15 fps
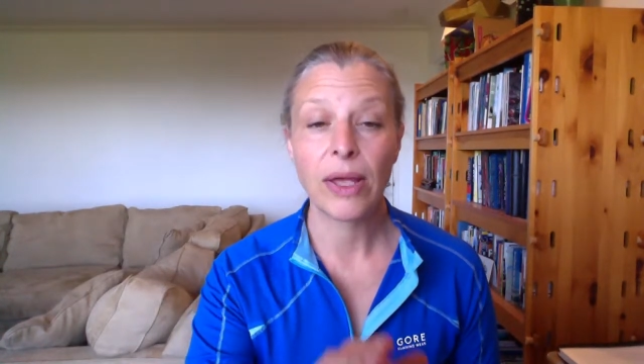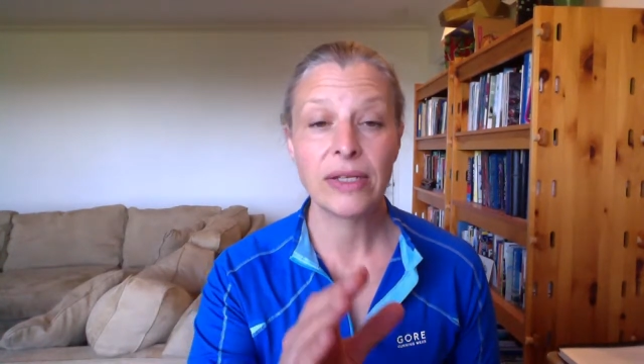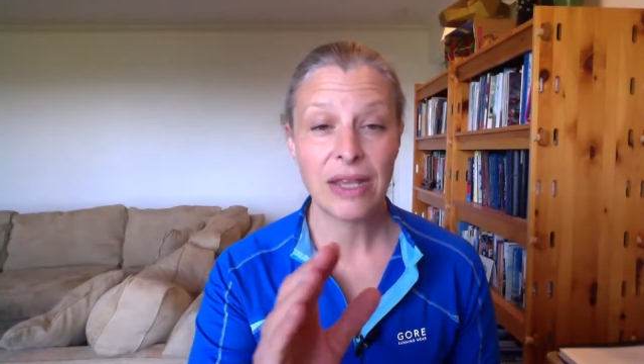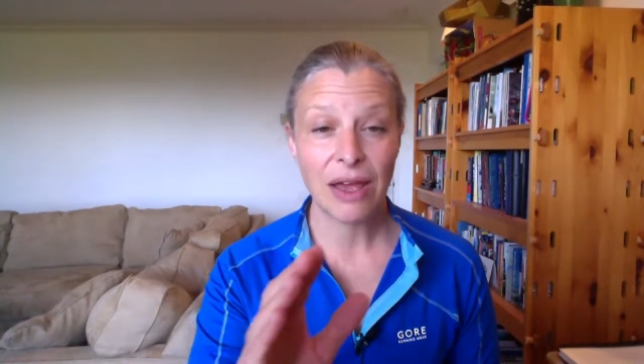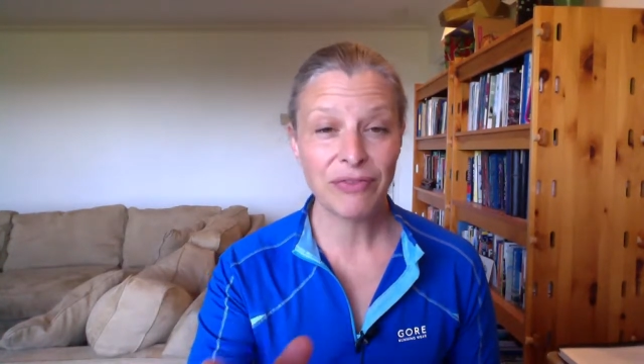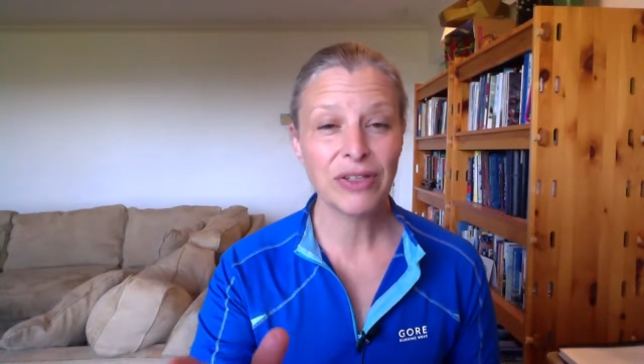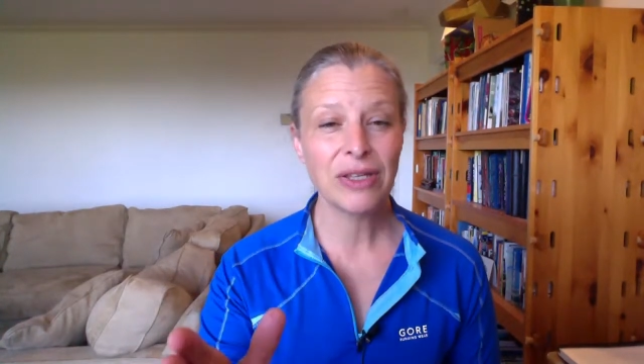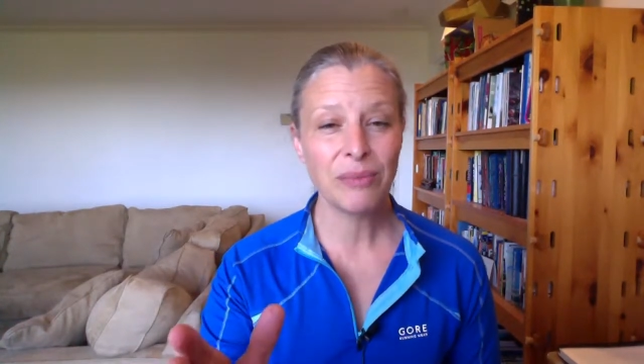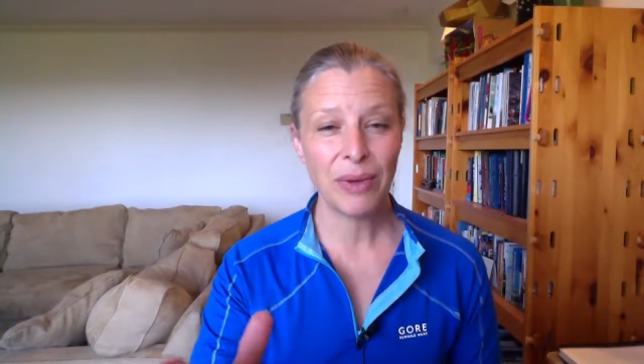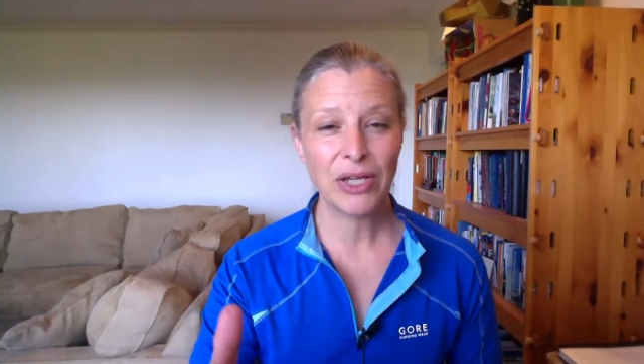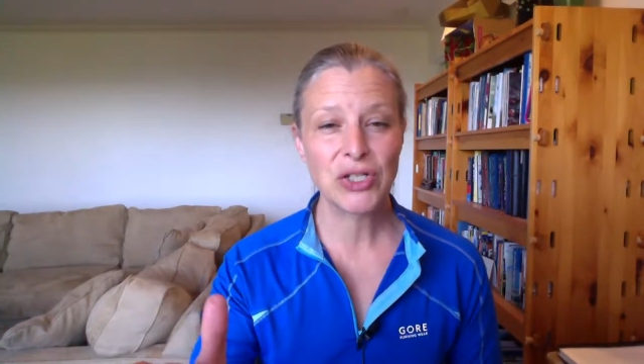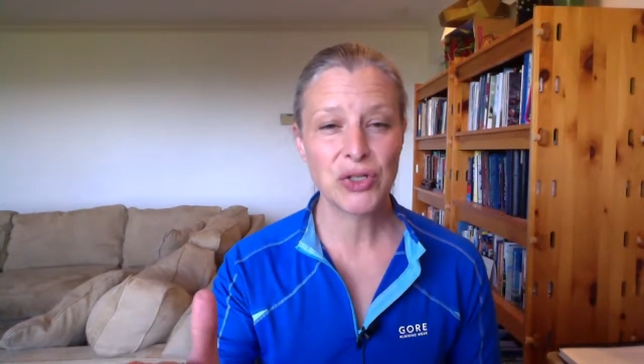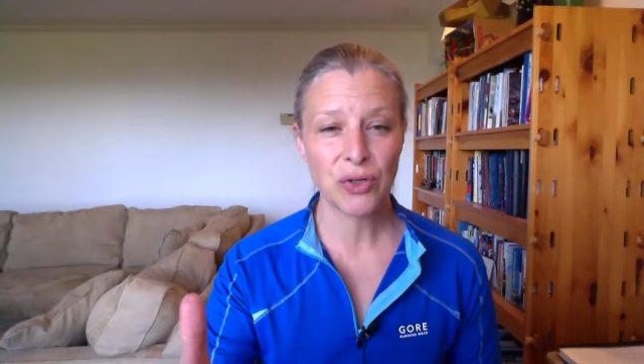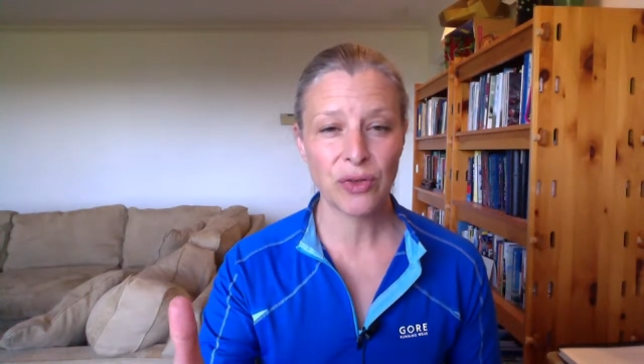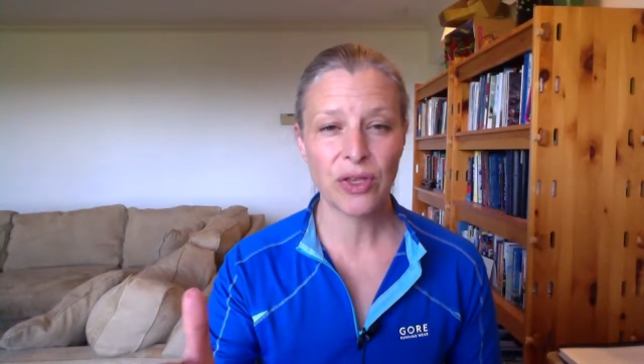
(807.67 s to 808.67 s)
definitely
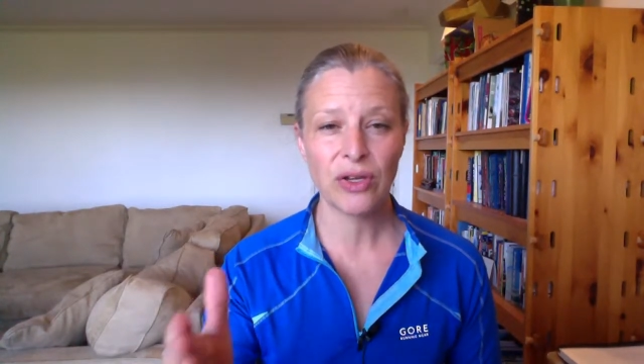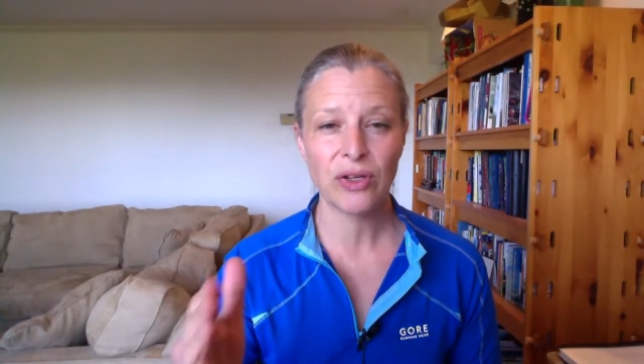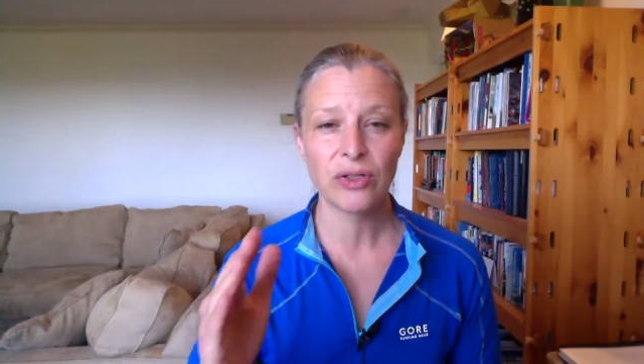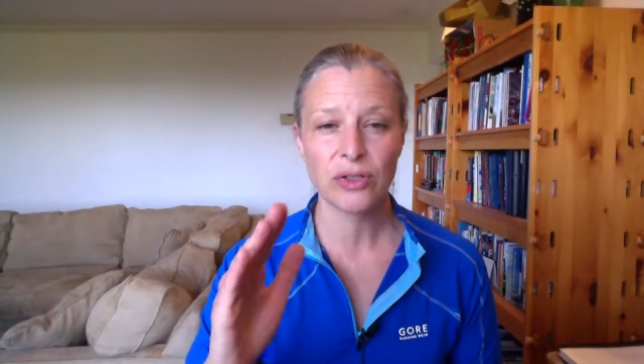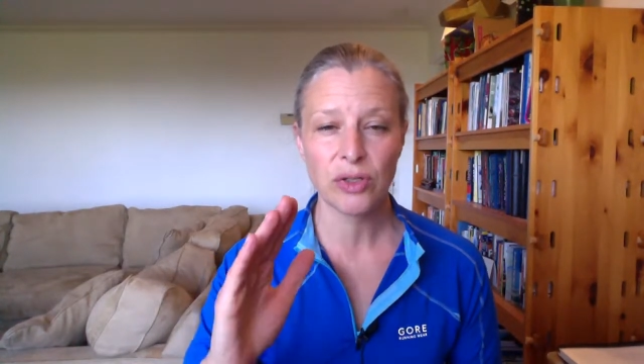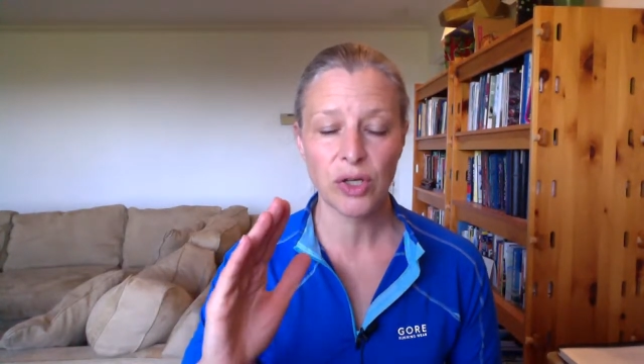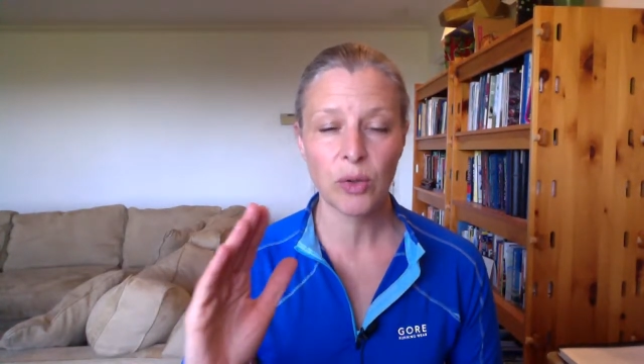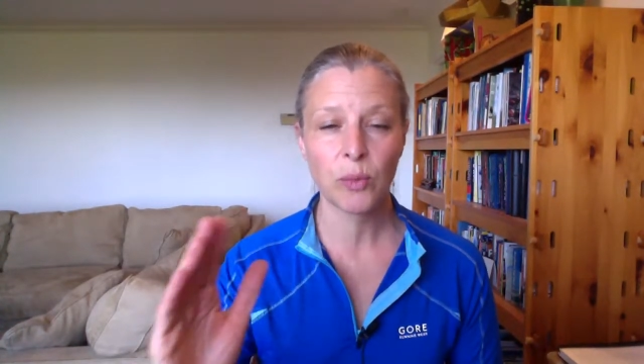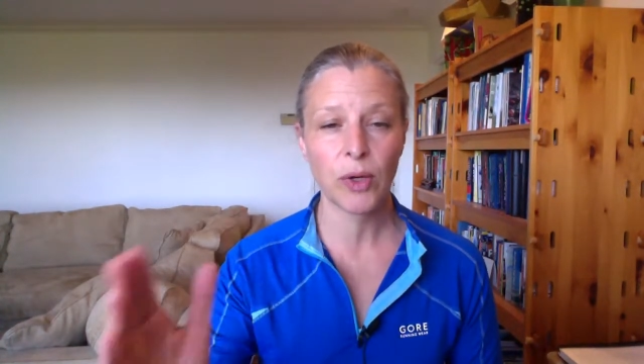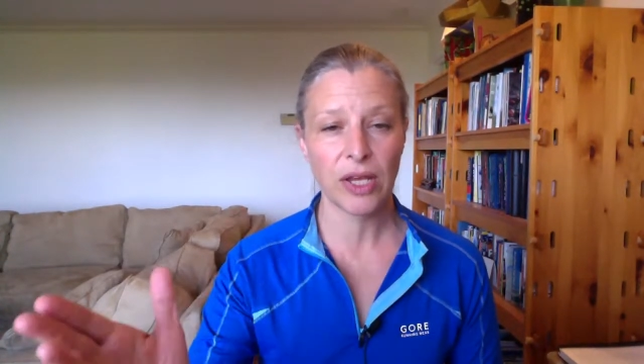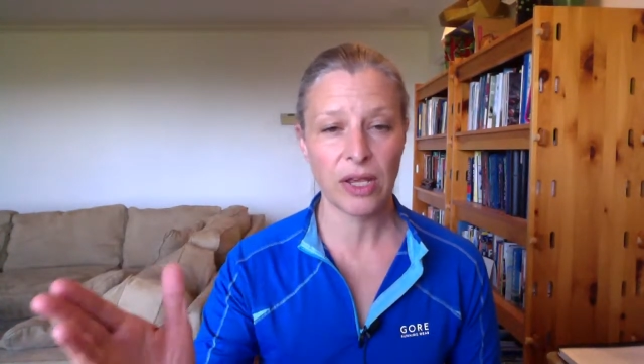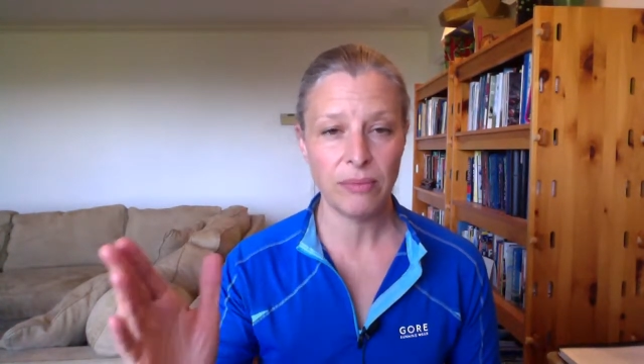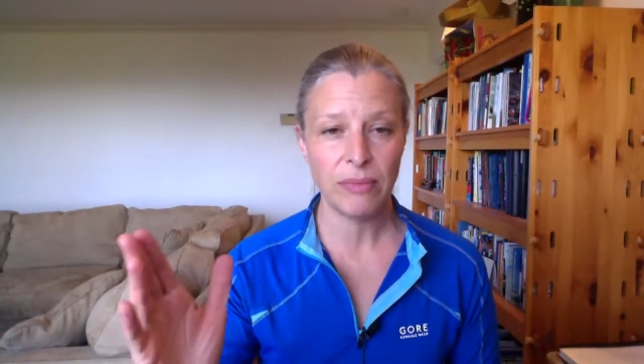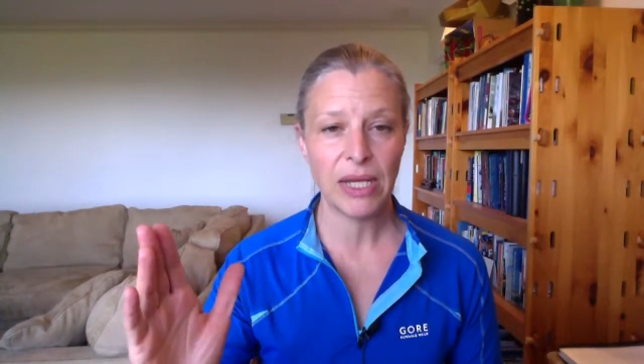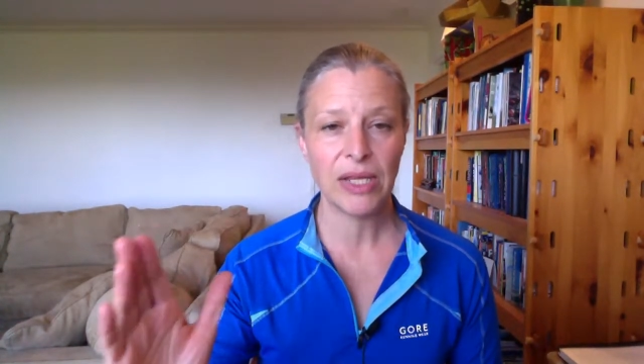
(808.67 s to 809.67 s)
make sure that you're
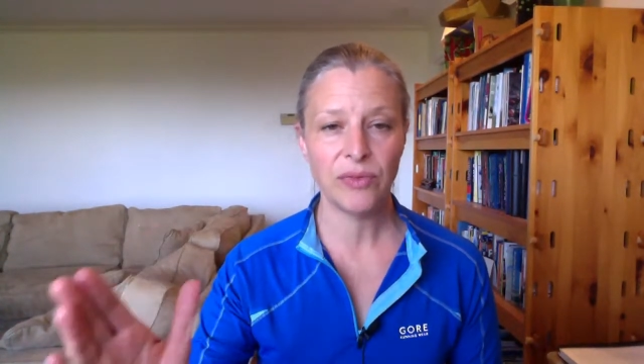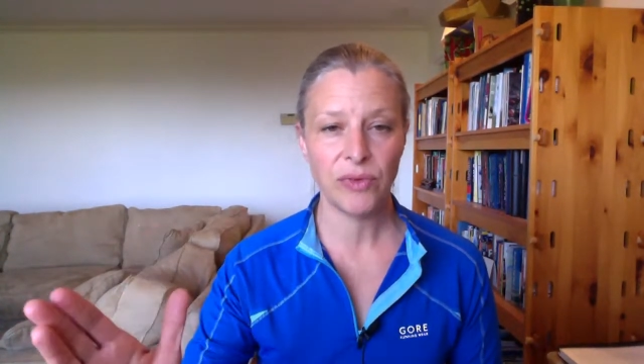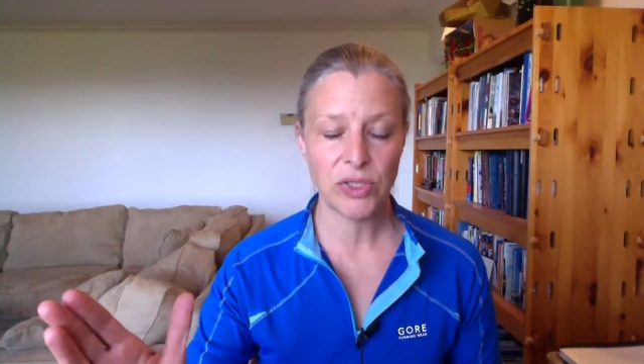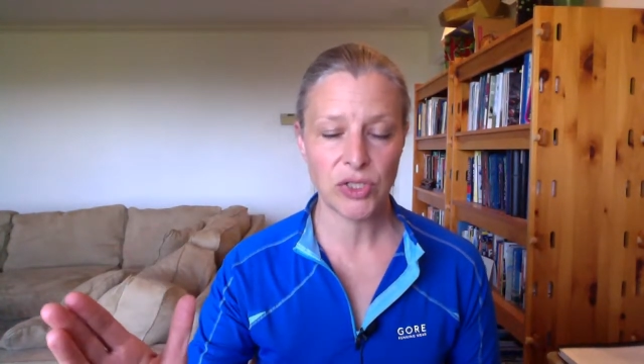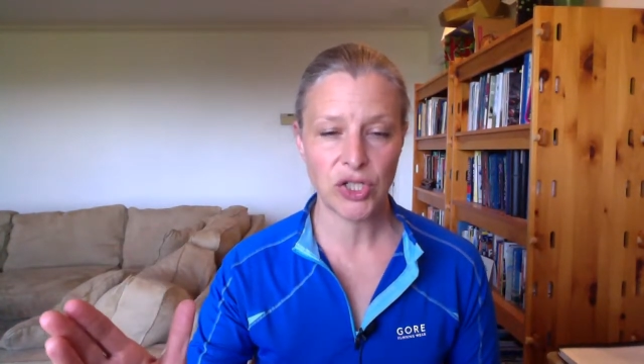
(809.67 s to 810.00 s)
working on making these